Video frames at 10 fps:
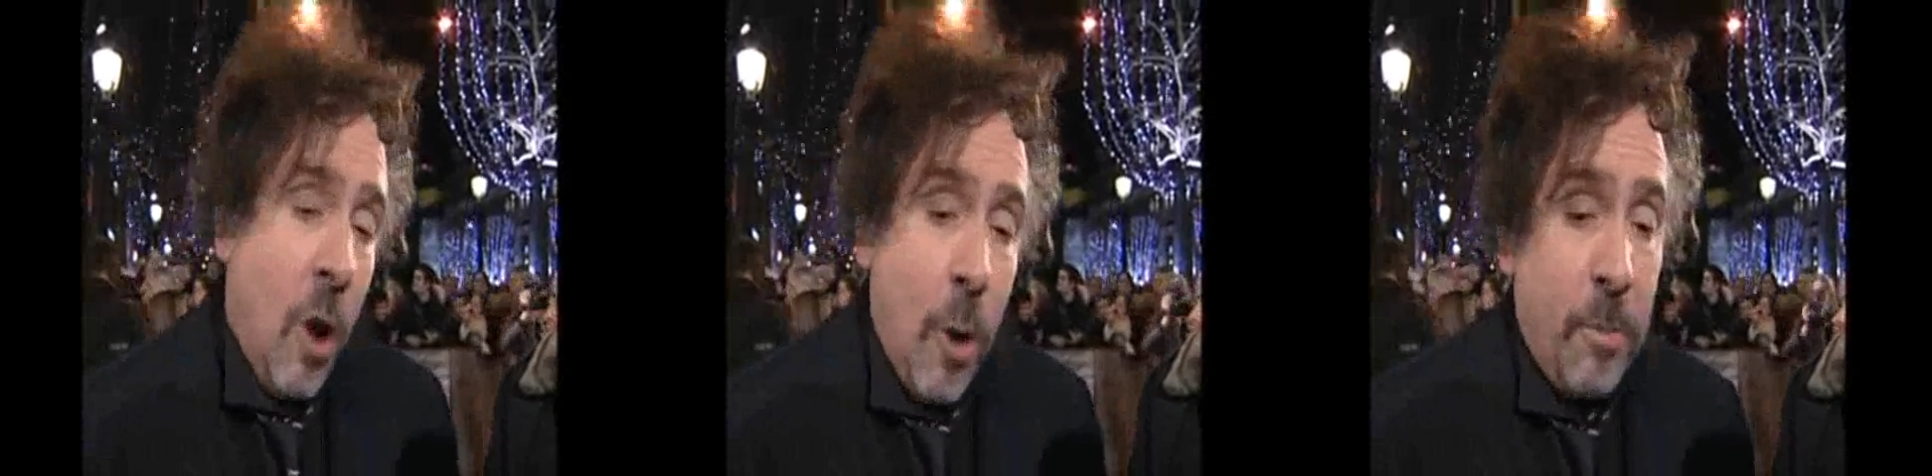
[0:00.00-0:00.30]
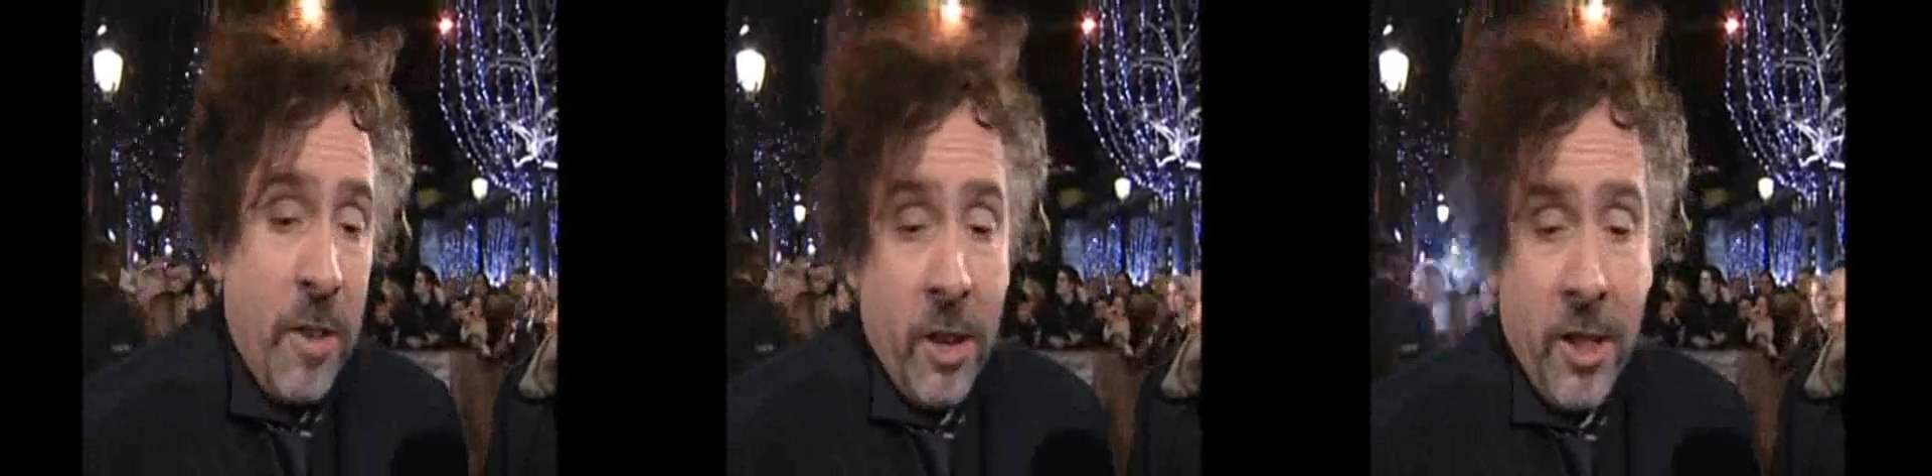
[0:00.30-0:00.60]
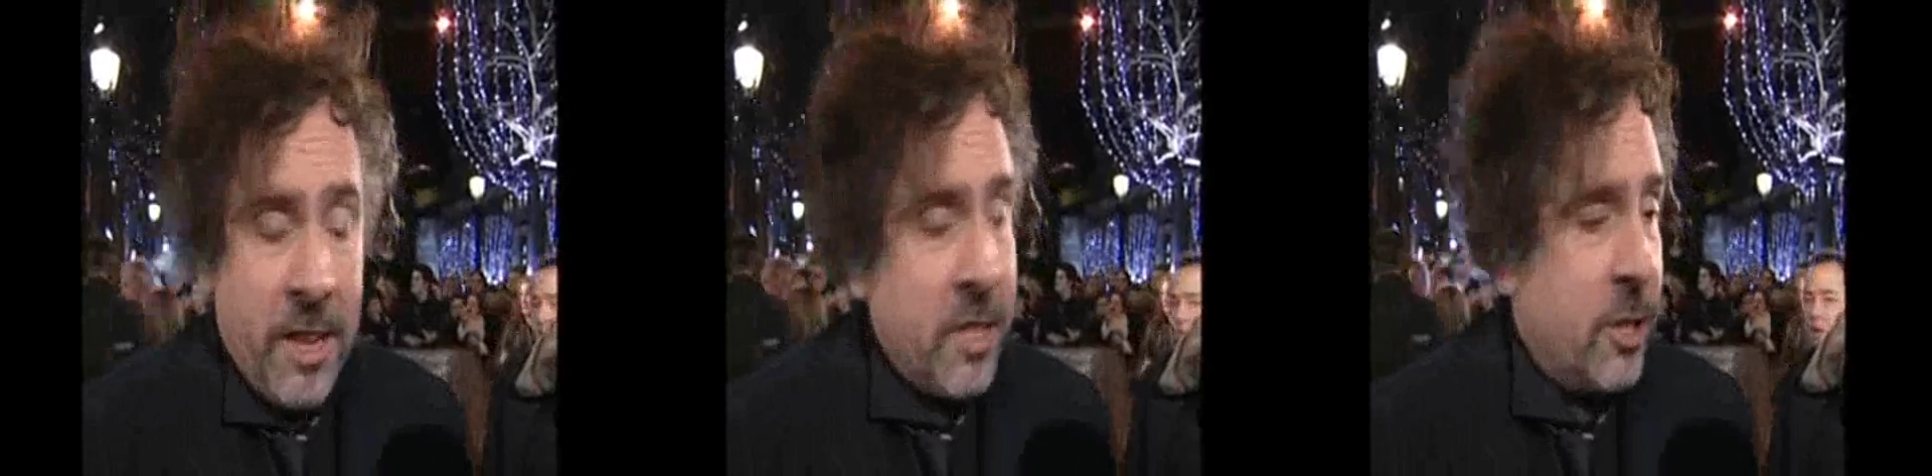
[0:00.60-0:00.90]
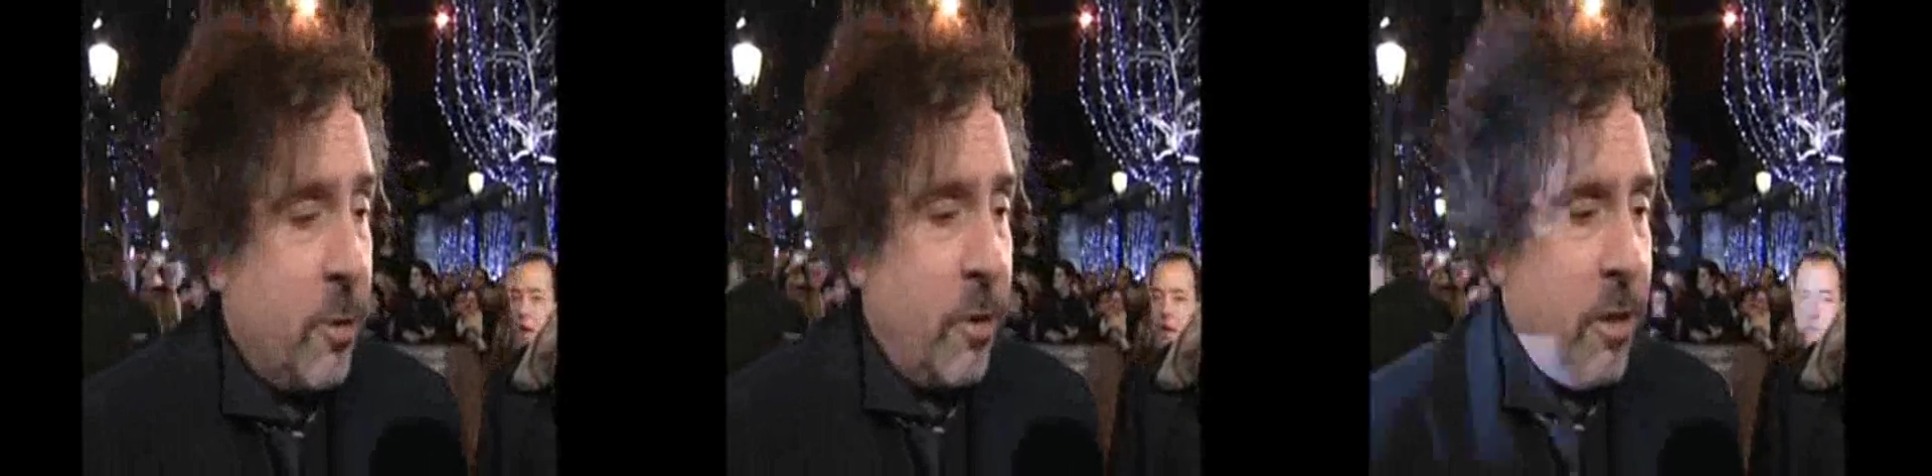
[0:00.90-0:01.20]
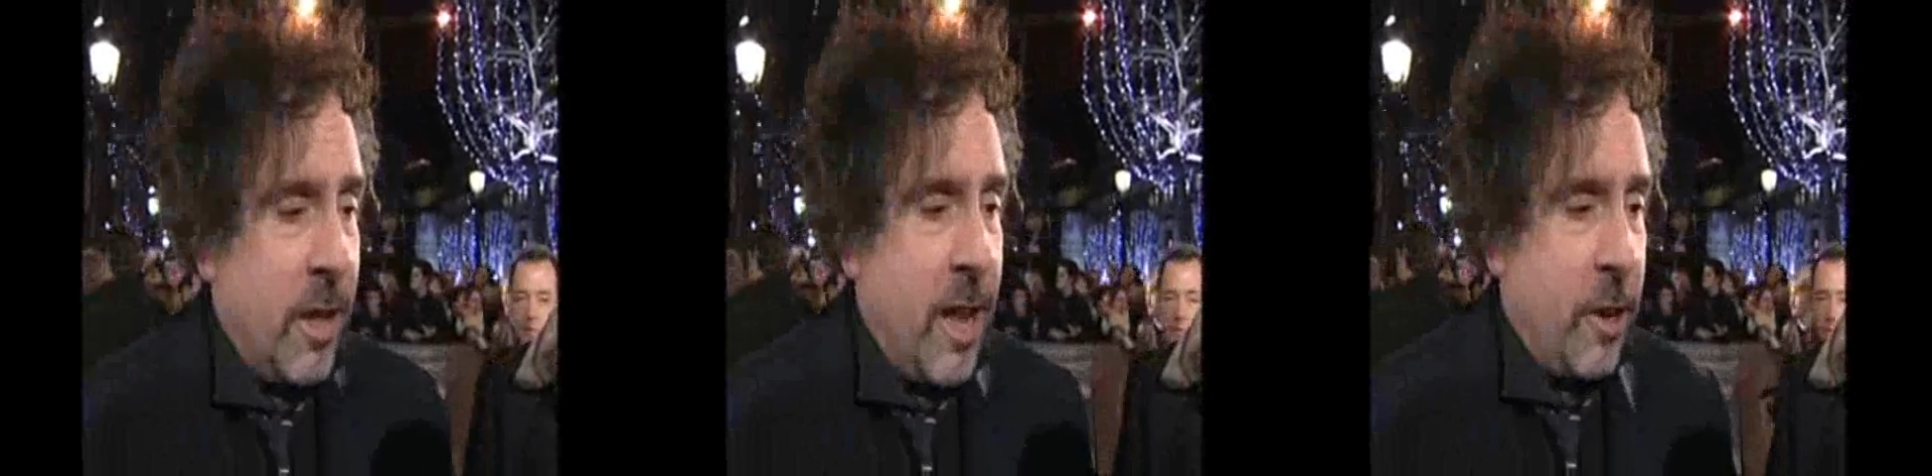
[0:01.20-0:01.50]
Hopefully it'll end sooner
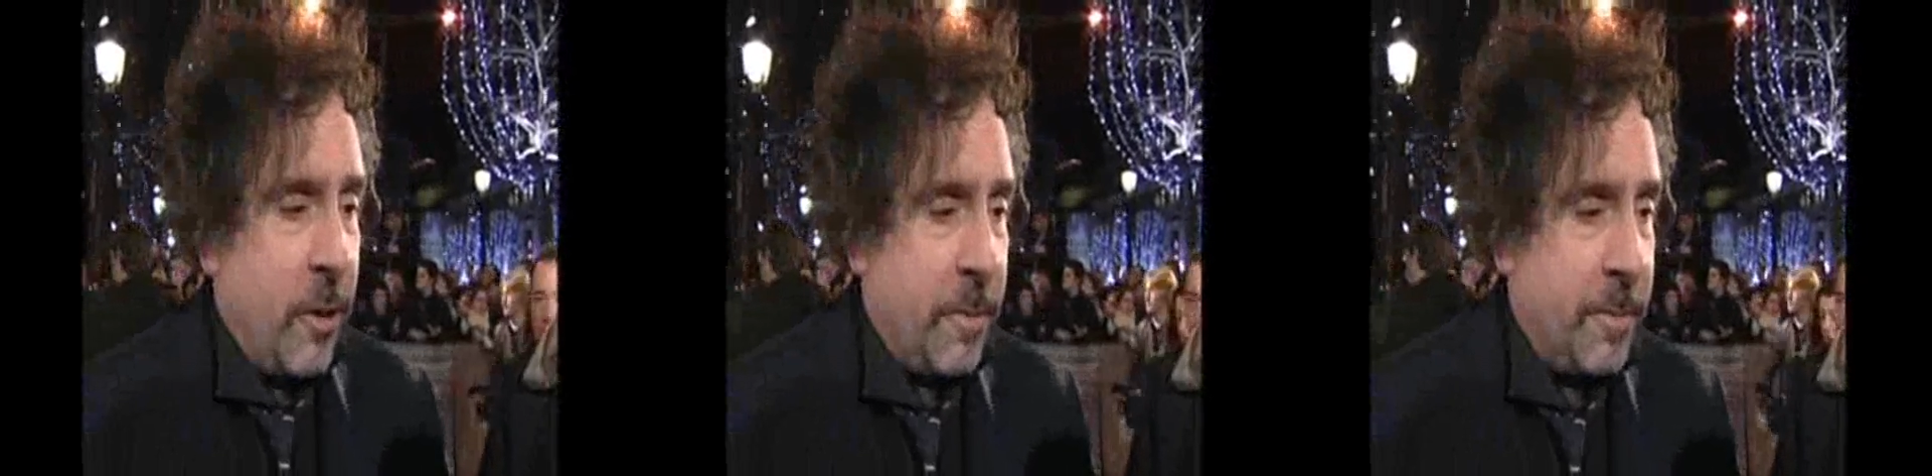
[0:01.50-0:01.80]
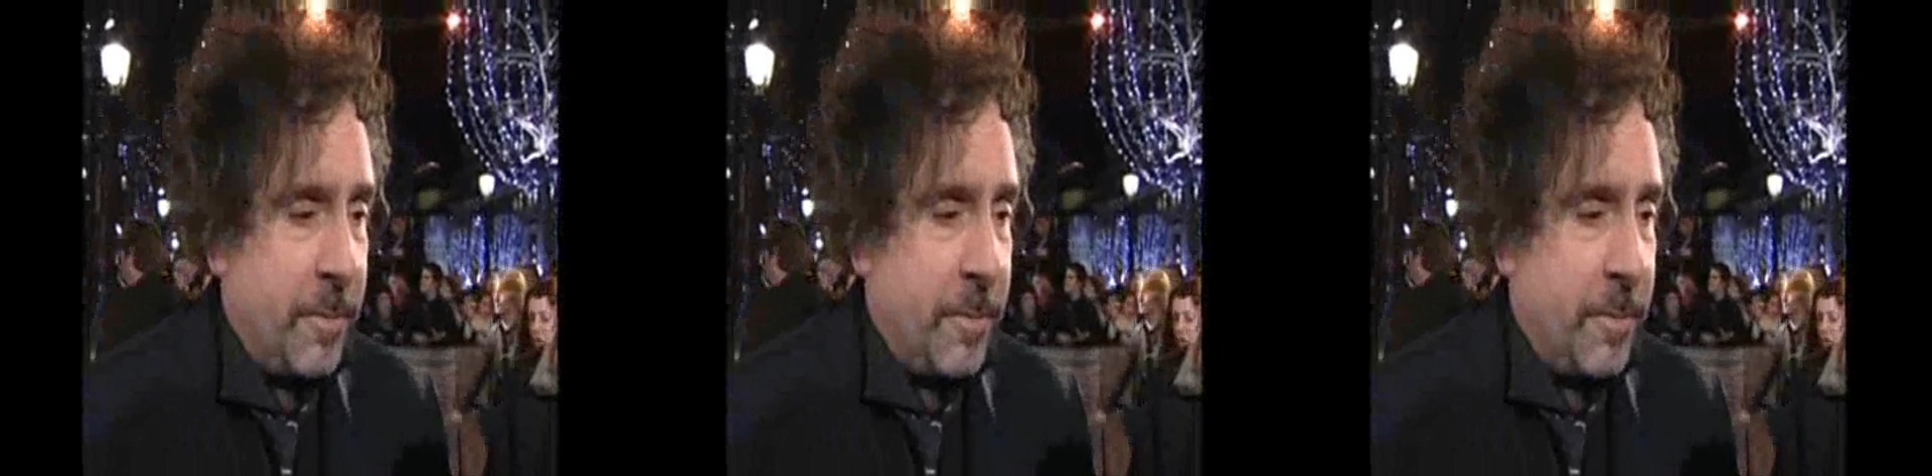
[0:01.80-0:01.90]
than later.